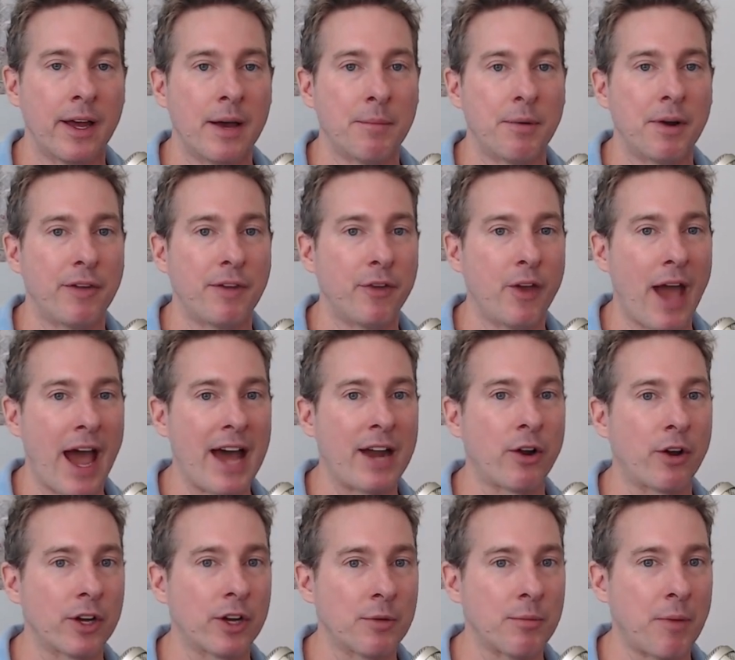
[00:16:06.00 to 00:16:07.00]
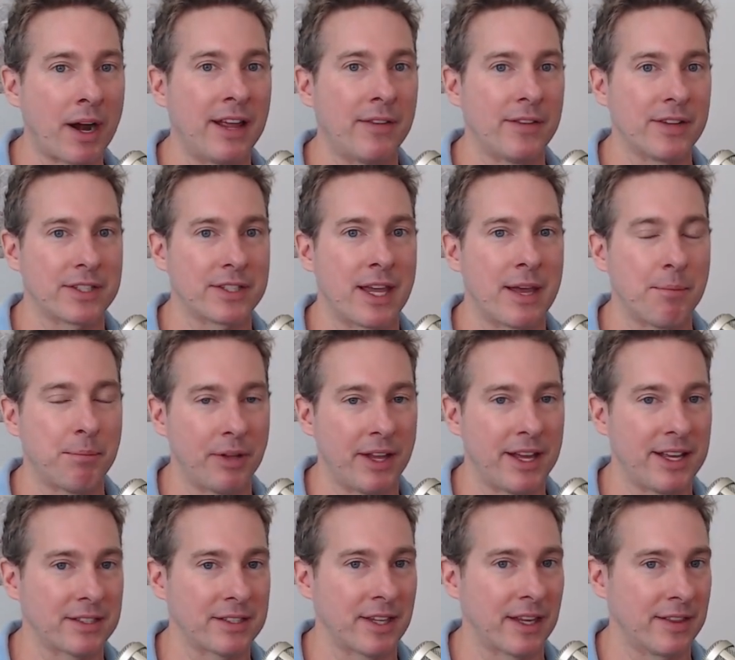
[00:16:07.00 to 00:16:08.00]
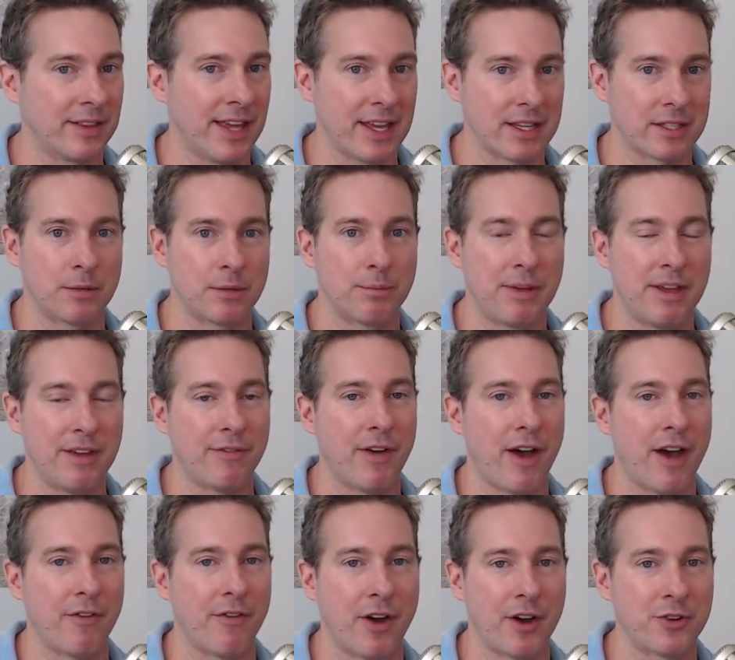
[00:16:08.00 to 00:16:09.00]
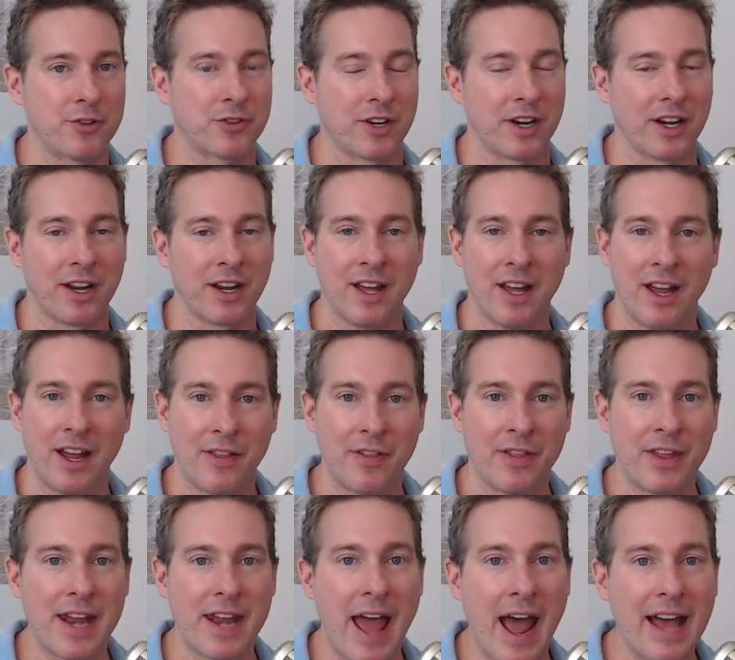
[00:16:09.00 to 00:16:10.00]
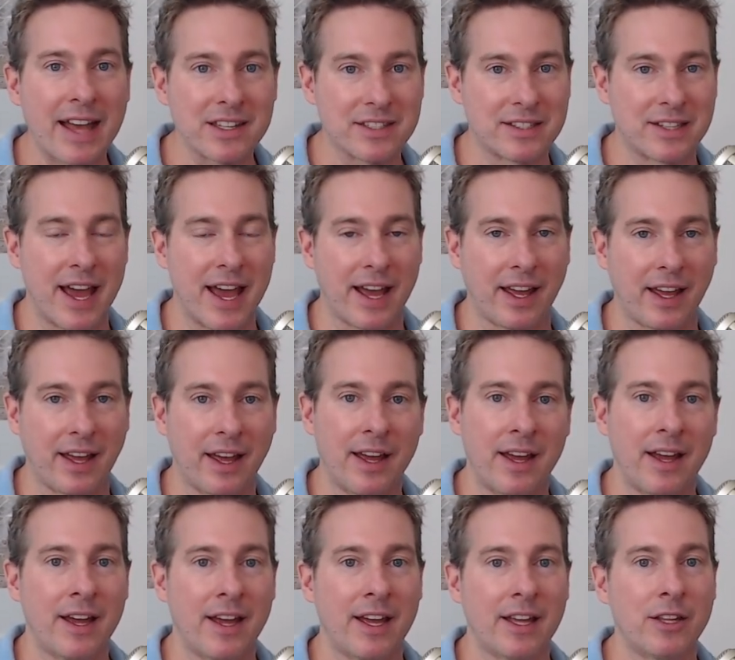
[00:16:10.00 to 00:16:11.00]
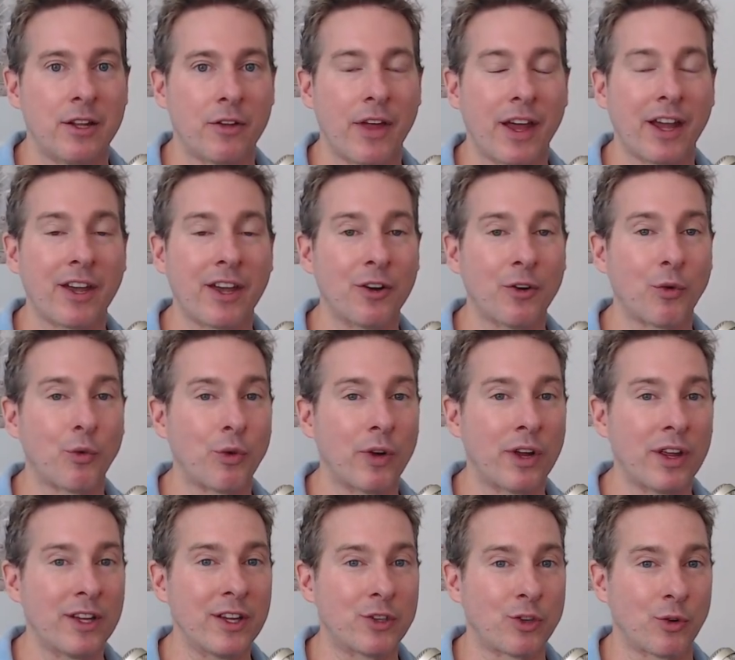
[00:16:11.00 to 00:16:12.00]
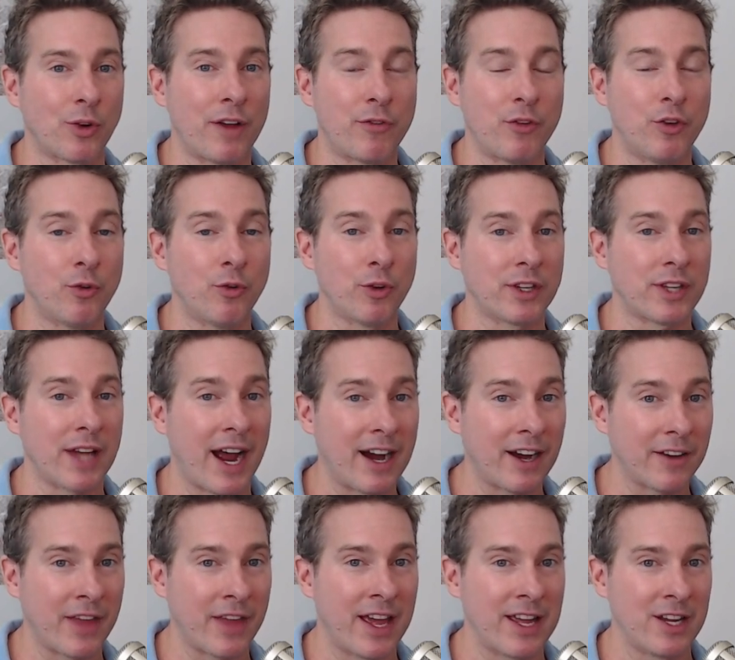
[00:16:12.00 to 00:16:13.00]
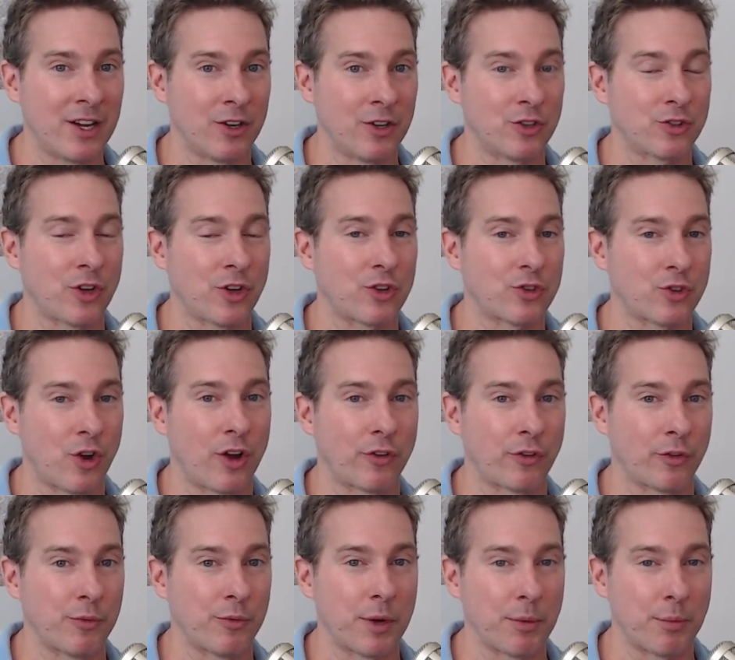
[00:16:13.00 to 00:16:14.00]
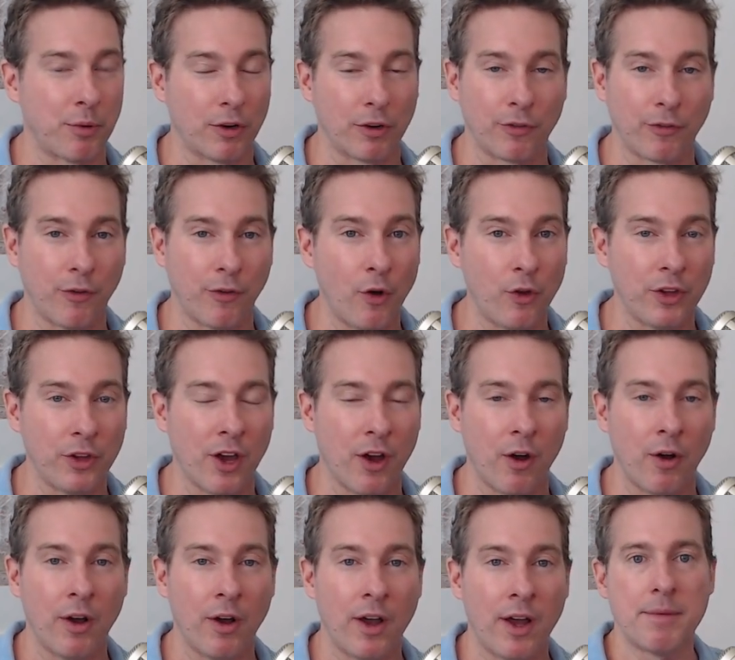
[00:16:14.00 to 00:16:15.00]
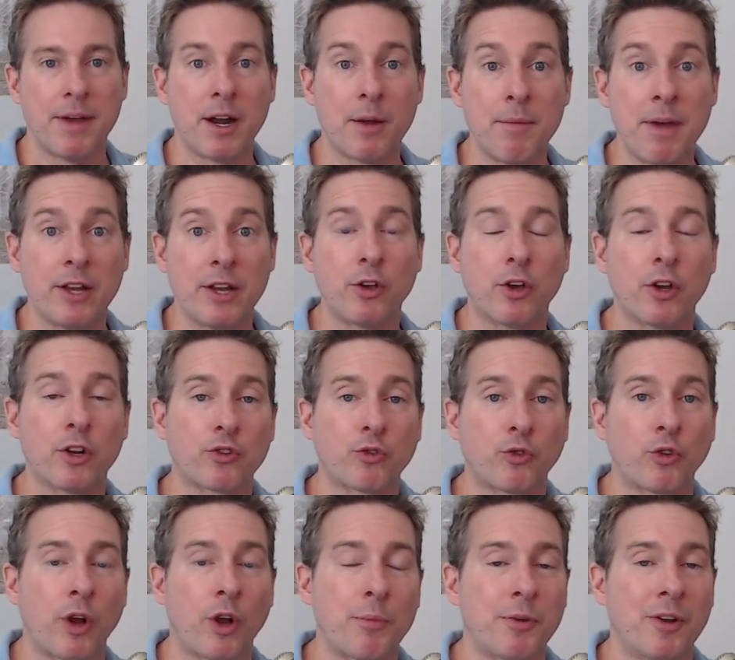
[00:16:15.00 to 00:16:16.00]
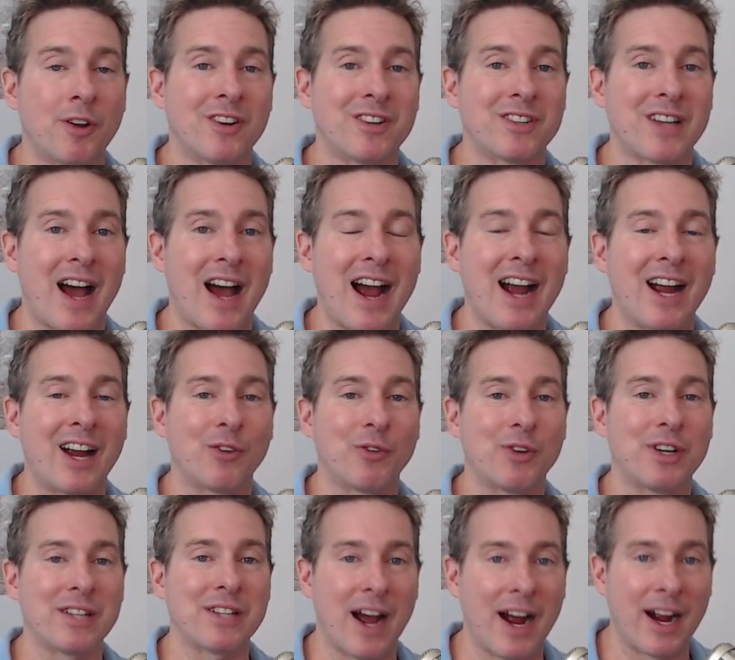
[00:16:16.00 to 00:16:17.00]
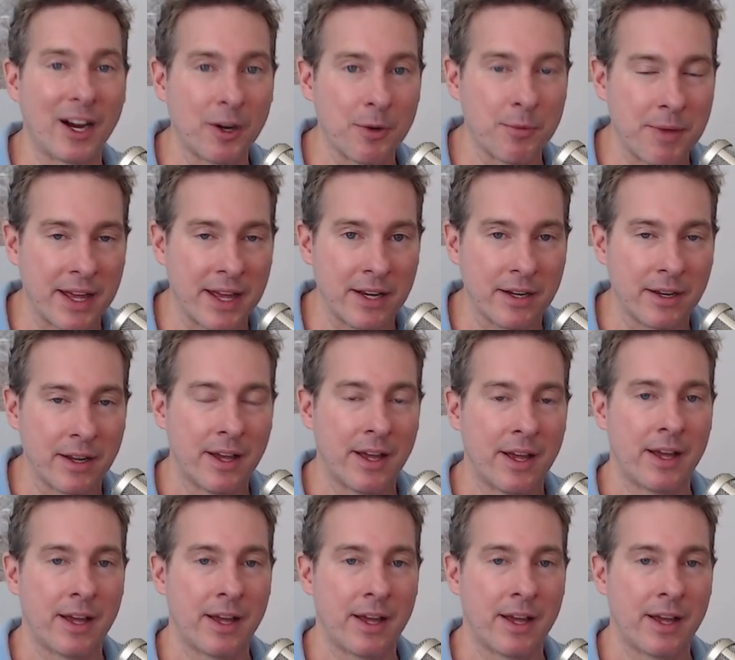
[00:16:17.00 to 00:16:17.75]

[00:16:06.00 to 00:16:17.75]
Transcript: but if you had all your money in the same place, like the S&P 500, the NASDAQ, you know, that could have really, if you retired that year, you start drawing from your portfolio, man, oh man, you could have screwed up your entire retirement